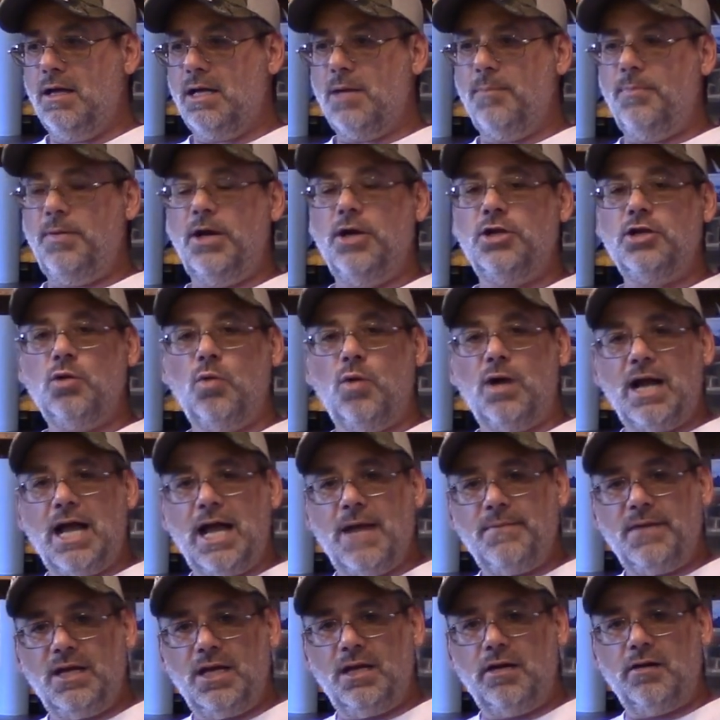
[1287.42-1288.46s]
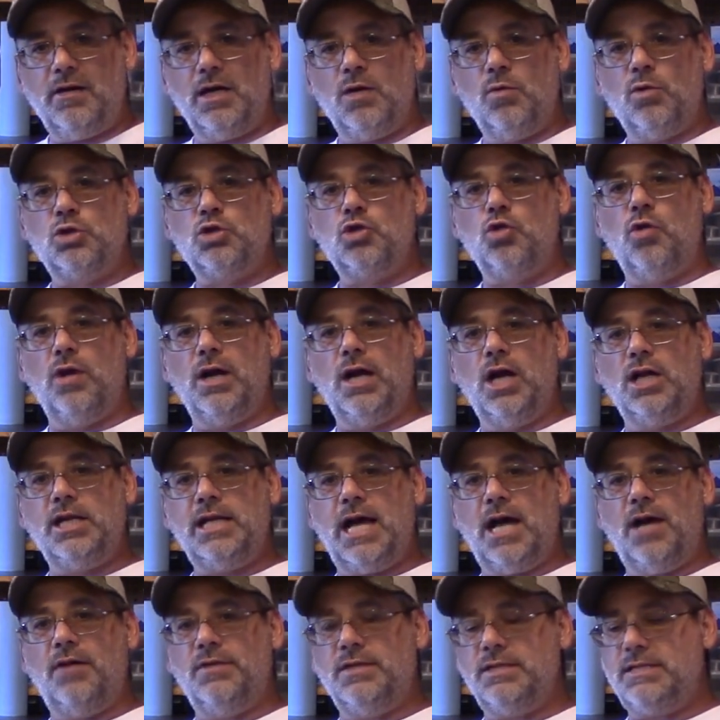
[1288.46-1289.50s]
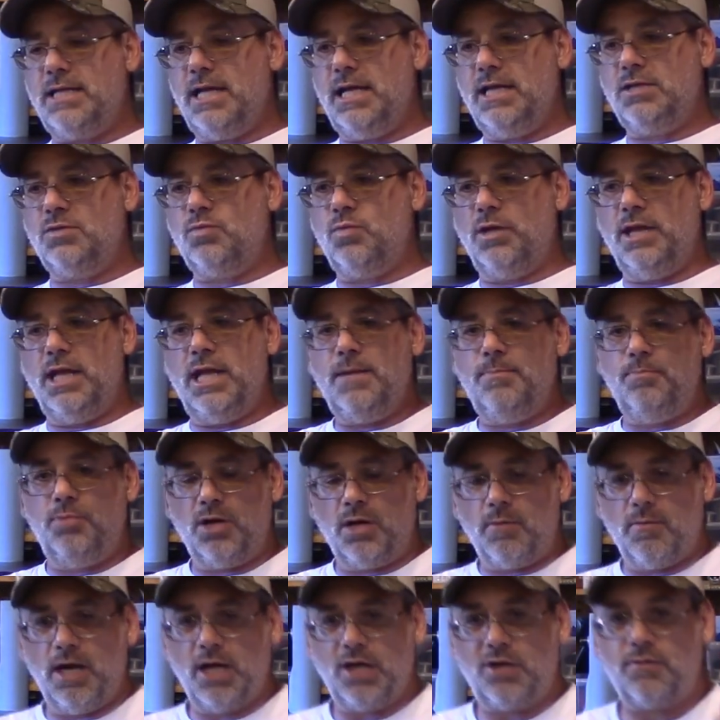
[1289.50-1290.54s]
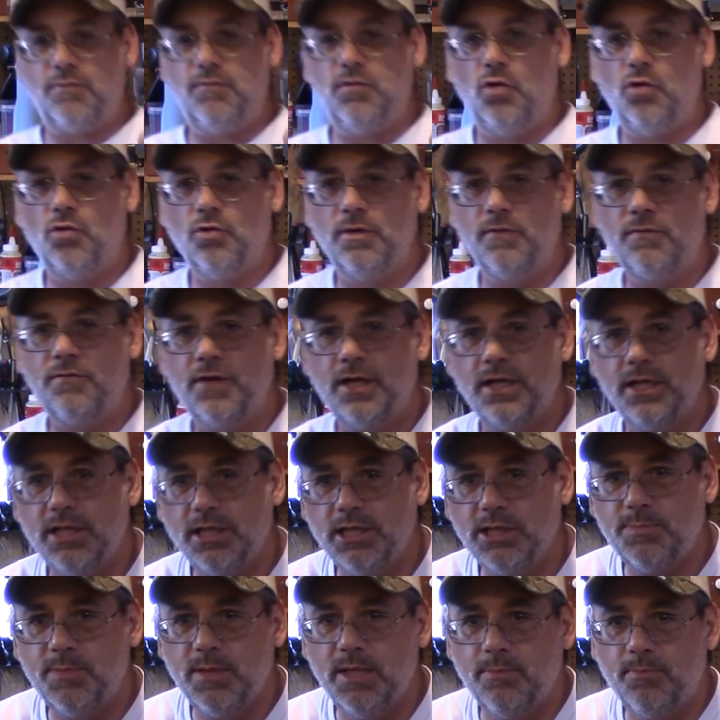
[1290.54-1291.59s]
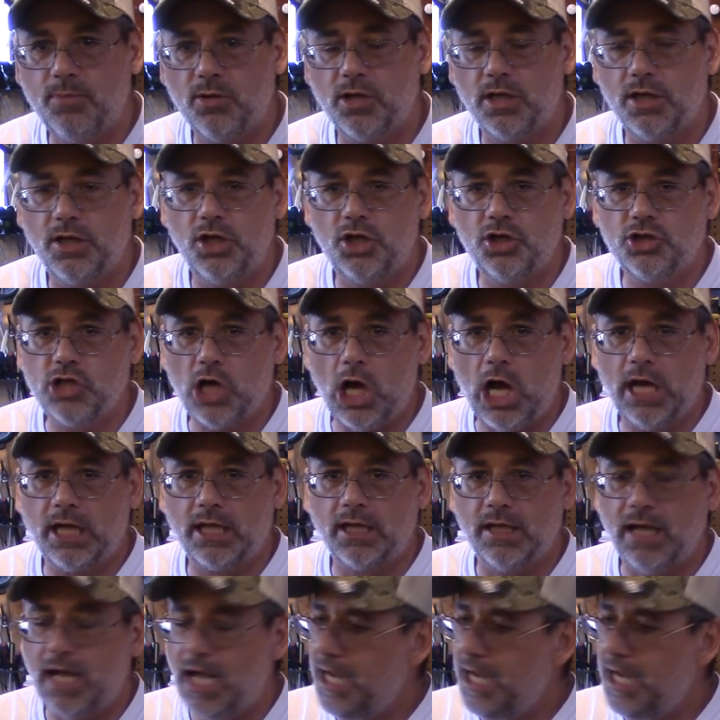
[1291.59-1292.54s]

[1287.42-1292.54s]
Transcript: compared to what I'm hearing, what's going on down in the States when they put a microphone in front of these people and they're talking.